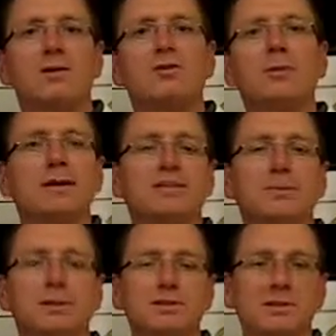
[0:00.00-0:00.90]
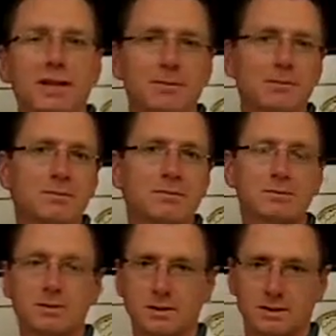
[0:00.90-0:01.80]
You may experience numb
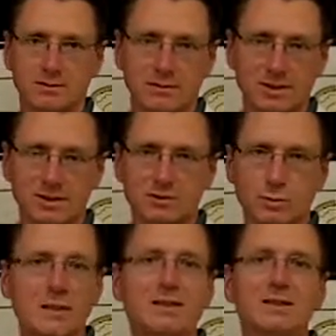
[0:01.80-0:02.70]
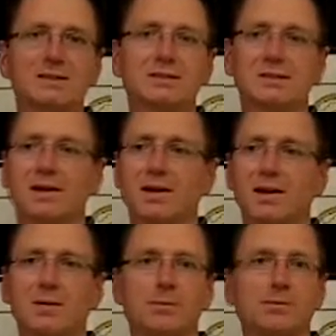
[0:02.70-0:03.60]
feelings, weakness,
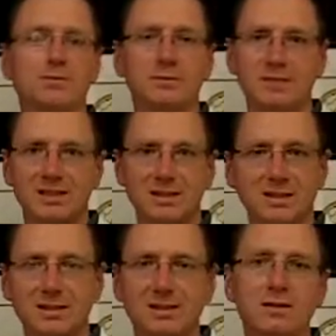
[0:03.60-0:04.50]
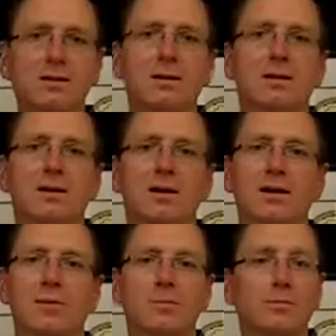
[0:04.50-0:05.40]
tingling.
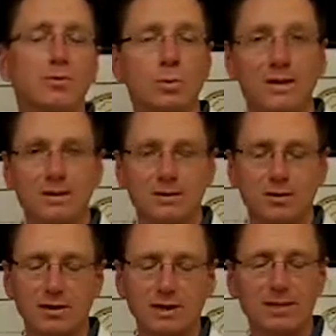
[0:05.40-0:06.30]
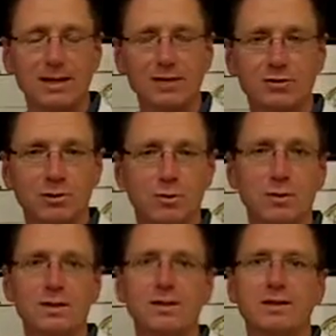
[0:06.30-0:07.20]
Your leg may actually get
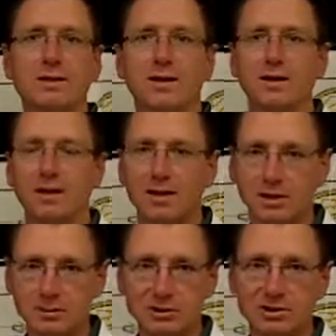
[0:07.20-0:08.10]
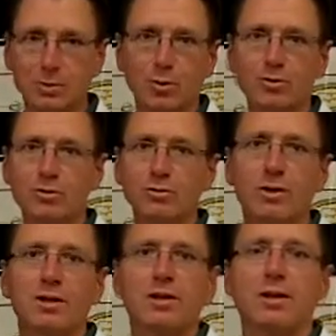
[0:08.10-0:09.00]
weak, unable to support you.
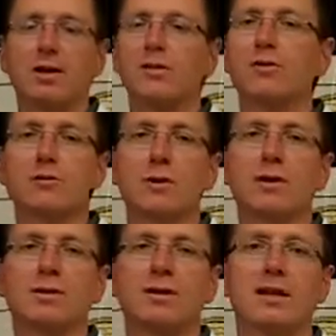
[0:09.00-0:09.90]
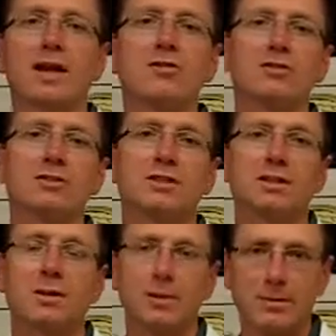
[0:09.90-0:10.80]
Those are all indications
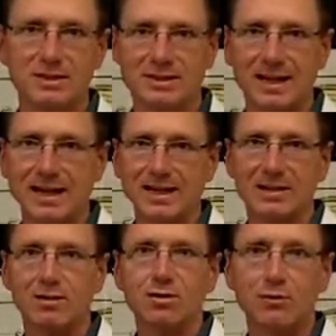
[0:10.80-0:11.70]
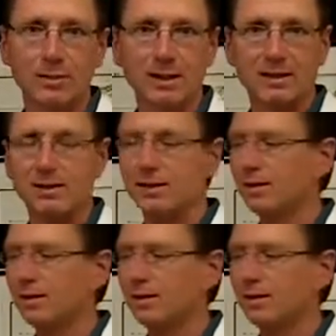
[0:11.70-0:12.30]
that there may be sciatica nerve pain.